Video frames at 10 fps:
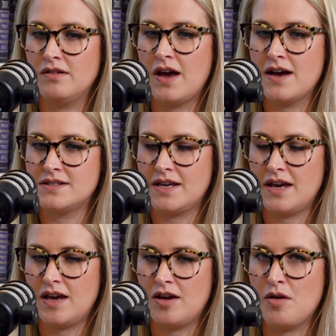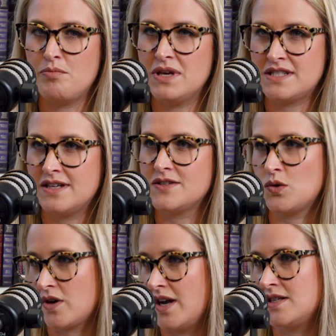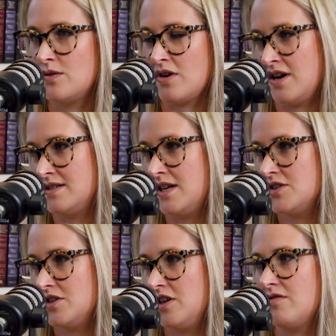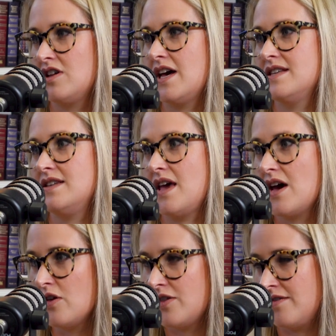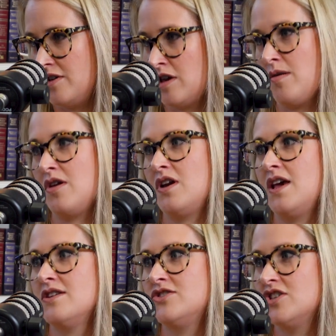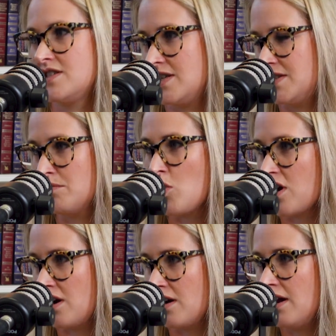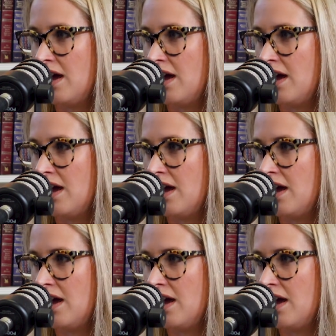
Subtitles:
as a business-oriented organization, you realize the health of the community is just as important.